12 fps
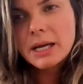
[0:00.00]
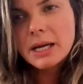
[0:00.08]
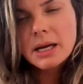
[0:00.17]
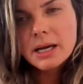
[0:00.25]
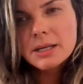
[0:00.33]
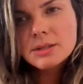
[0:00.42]

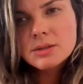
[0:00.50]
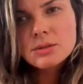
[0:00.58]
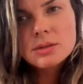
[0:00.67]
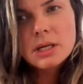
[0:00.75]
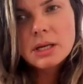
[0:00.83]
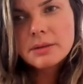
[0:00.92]
as
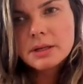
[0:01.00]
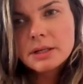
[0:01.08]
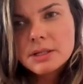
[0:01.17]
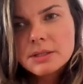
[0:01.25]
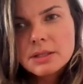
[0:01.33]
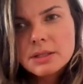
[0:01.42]
today, there
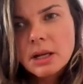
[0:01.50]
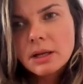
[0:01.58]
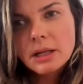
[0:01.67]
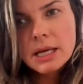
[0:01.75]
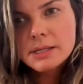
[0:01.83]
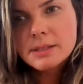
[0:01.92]
is an
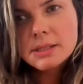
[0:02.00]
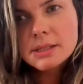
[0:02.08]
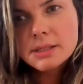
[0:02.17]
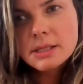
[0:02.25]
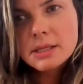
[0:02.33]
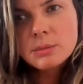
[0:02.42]
online
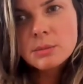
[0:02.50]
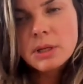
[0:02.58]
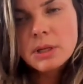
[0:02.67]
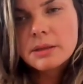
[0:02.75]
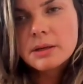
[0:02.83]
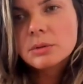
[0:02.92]
system
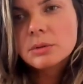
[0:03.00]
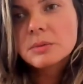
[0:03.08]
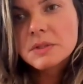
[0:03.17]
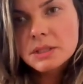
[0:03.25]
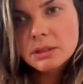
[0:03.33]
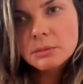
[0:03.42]
and there will
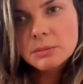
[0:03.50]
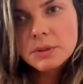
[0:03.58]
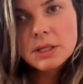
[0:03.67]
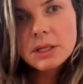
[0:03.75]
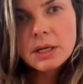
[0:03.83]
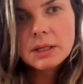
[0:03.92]
still
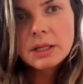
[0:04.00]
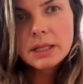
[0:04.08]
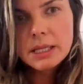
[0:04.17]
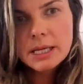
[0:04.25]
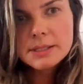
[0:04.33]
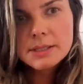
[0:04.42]
be an
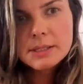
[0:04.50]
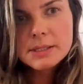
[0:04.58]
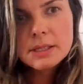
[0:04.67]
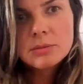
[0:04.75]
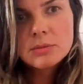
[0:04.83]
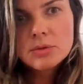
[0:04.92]
online
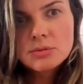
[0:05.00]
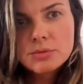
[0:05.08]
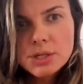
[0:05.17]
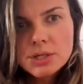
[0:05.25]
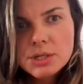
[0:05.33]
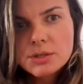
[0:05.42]
system to
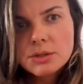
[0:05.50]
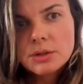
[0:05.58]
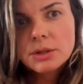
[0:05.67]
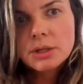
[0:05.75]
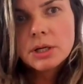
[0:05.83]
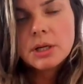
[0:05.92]

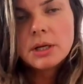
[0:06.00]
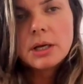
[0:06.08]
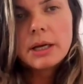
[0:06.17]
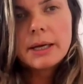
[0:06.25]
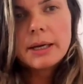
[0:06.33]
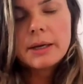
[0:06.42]
register
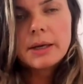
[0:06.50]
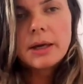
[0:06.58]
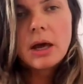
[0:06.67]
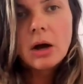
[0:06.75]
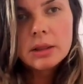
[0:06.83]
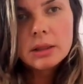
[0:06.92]

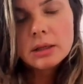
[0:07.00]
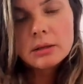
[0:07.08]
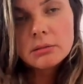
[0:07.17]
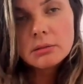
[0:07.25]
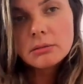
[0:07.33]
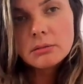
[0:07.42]

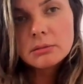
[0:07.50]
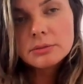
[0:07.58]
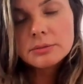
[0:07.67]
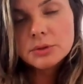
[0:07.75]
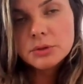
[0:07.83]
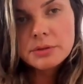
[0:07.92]

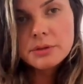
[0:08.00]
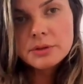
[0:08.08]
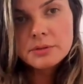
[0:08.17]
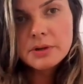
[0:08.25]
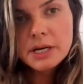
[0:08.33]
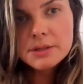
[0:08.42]
for the
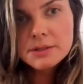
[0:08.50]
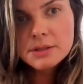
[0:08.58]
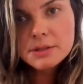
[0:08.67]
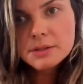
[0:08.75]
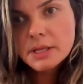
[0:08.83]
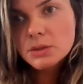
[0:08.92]

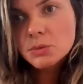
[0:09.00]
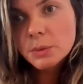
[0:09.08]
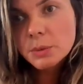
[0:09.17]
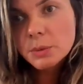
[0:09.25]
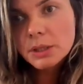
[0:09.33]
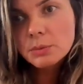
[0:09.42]
devices that
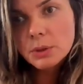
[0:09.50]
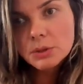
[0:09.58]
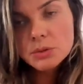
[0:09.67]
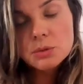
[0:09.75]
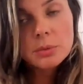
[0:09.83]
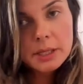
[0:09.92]
we
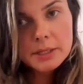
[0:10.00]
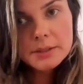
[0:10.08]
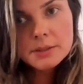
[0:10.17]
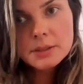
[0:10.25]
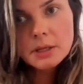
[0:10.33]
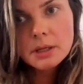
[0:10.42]
want to
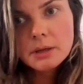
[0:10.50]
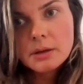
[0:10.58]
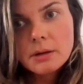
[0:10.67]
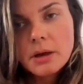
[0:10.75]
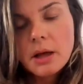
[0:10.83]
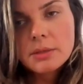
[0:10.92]
place
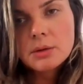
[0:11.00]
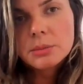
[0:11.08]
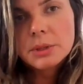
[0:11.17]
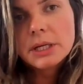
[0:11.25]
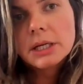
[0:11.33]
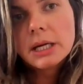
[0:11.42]
on the
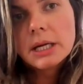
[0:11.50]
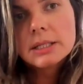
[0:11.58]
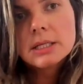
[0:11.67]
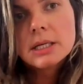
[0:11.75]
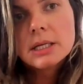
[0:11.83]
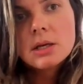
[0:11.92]

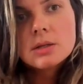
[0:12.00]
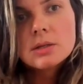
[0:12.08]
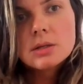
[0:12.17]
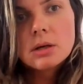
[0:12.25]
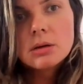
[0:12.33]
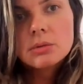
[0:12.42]
market.
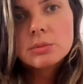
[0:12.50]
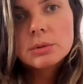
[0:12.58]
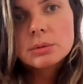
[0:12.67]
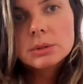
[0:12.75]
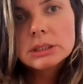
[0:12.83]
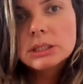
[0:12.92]
So we
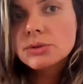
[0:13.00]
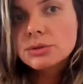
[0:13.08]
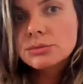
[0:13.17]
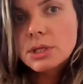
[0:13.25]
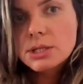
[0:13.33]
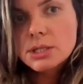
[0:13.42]
will need
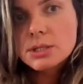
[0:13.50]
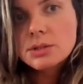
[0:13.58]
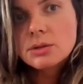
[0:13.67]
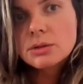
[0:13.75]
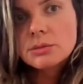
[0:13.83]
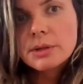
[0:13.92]
to
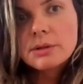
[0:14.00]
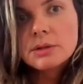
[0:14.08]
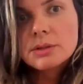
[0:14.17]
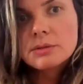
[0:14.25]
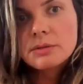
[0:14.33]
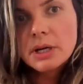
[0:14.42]
register with the
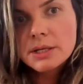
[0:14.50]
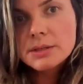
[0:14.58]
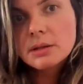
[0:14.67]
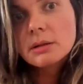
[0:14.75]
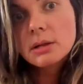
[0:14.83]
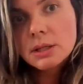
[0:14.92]
device
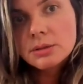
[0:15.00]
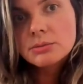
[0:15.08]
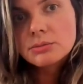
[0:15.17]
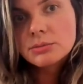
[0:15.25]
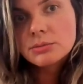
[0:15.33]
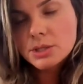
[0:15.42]

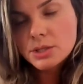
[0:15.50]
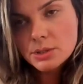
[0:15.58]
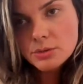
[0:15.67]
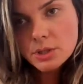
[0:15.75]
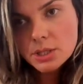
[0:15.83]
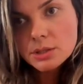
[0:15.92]
online
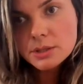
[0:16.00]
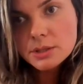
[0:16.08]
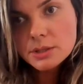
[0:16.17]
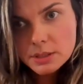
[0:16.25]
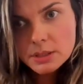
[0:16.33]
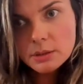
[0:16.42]
registration
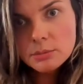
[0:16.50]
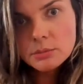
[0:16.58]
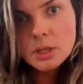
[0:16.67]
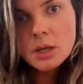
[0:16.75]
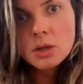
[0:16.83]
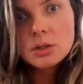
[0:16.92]

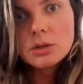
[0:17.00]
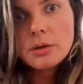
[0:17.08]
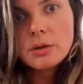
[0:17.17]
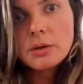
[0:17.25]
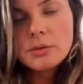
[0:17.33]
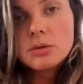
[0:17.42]
system,
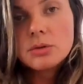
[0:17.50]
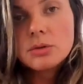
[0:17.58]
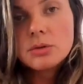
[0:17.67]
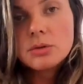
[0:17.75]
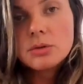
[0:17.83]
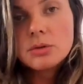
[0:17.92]
the
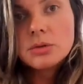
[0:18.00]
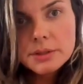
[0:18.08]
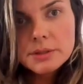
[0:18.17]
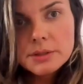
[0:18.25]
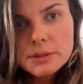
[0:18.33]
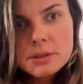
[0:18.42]

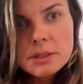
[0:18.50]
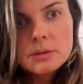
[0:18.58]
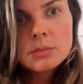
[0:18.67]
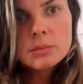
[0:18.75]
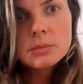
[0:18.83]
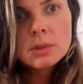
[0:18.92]
DOORS
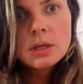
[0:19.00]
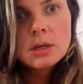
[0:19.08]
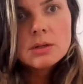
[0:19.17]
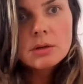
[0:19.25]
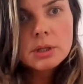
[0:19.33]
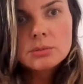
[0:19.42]

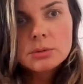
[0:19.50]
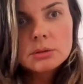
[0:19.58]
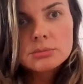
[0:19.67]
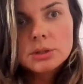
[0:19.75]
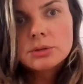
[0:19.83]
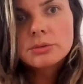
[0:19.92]
system.
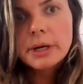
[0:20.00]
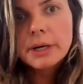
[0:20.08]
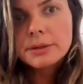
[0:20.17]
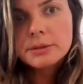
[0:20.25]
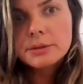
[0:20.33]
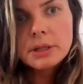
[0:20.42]
So it
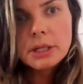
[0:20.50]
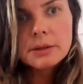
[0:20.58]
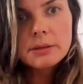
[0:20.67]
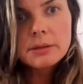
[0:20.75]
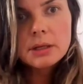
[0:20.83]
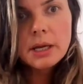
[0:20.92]
will
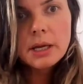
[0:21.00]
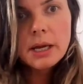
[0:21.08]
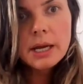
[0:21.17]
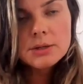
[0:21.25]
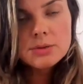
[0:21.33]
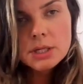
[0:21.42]
require like
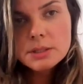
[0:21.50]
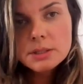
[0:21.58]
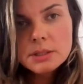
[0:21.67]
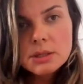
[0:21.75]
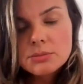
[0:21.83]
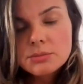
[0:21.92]
the
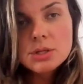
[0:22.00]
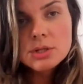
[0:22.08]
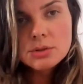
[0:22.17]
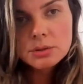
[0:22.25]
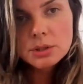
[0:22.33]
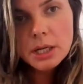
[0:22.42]
address, the
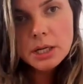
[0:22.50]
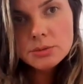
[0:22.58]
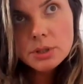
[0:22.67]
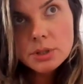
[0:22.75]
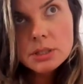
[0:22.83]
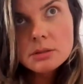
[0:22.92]
registered
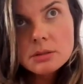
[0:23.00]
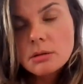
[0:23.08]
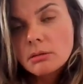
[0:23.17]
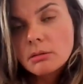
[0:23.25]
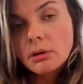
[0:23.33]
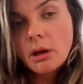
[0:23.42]
address,
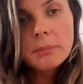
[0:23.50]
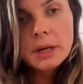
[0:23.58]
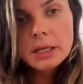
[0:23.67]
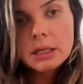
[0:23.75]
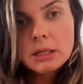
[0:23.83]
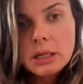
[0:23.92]
the
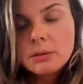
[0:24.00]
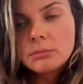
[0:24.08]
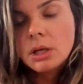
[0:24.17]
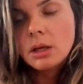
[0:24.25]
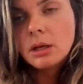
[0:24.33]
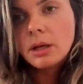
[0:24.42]
company
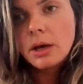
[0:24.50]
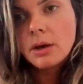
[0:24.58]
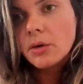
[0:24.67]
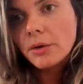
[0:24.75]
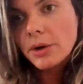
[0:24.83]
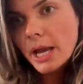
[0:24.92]
name,
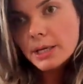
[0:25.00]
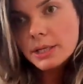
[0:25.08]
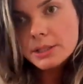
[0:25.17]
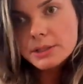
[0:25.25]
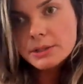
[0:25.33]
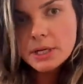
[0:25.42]

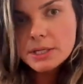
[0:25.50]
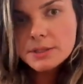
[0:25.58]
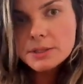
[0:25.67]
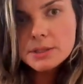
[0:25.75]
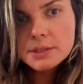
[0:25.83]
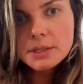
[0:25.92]
any
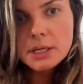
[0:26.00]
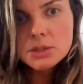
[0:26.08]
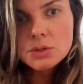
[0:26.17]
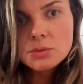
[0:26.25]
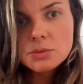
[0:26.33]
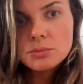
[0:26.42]
devices
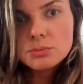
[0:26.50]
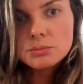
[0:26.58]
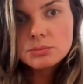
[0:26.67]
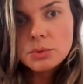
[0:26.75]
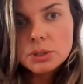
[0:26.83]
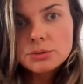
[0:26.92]
that you
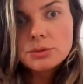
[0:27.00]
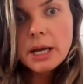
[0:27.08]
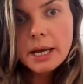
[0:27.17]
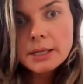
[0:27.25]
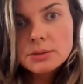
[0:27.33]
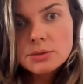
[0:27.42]
want to
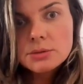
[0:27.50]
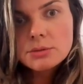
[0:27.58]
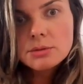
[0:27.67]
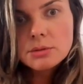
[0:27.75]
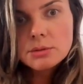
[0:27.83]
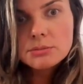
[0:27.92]
add to
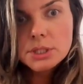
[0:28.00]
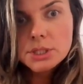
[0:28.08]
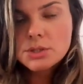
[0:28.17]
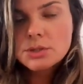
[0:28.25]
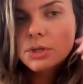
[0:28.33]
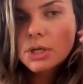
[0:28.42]
the
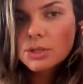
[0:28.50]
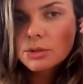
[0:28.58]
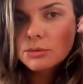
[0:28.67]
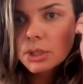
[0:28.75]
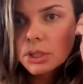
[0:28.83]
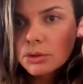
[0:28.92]

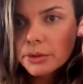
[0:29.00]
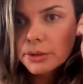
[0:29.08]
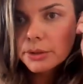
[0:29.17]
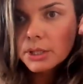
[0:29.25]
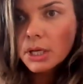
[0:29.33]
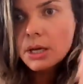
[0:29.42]
registration
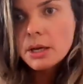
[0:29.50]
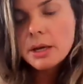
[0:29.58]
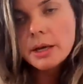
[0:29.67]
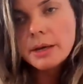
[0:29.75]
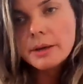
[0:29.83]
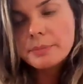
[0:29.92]
record,
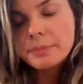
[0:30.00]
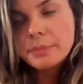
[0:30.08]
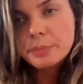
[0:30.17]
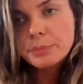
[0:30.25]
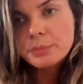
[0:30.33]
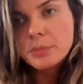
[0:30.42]

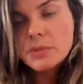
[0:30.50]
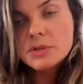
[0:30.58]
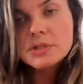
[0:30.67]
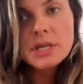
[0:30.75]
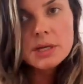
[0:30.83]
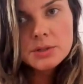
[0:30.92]
the
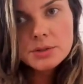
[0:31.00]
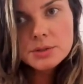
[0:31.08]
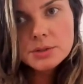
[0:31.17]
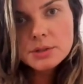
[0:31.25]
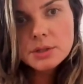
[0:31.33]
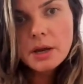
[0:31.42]

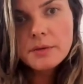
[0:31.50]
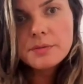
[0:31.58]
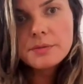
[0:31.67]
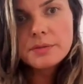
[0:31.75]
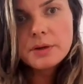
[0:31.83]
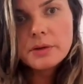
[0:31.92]
status of
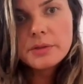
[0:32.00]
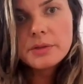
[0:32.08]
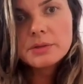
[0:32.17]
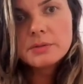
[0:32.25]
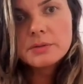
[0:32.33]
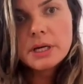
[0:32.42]
the
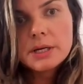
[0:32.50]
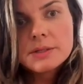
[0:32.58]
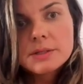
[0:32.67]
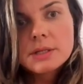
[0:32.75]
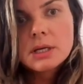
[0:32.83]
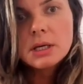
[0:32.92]

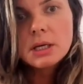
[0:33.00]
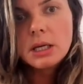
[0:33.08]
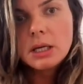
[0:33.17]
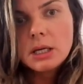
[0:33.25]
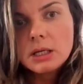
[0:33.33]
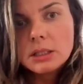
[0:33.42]
device,
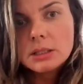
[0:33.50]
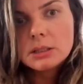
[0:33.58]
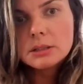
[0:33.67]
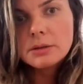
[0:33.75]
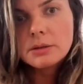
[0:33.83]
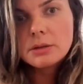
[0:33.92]

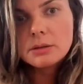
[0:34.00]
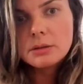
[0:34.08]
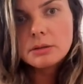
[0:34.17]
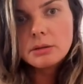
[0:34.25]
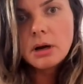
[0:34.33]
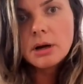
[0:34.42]
and
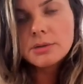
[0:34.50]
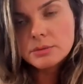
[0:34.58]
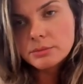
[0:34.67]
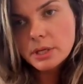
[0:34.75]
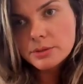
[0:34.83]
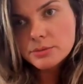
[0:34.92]
the
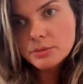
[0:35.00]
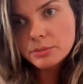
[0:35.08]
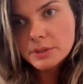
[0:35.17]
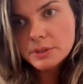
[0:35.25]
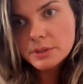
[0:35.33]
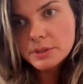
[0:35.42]
authorized
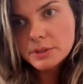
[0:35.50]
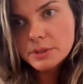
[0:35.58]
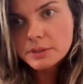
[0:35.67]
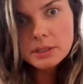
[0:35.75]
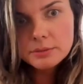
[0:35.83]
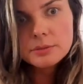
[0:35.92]

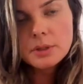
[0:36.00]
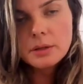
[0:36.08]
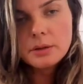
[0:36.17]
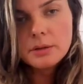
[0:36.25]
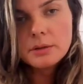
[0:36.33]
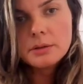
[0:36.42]

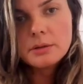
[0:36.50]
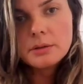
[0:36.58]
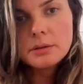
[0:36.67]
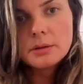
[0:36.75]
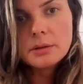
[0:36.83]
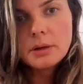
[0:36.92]
representative
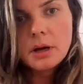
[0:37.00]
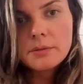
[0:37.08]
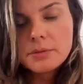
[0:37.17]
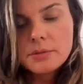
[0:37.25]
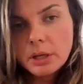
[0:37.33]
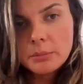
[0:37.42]

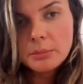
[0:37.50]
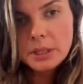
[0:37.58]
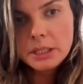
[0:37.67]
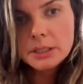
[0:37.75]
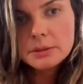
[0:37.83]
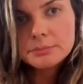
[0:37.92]
of the
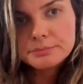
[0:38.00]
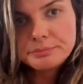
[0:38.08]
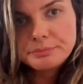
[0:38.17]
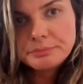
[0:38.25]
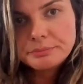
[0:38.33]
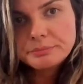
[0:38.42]

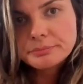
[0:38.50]
company.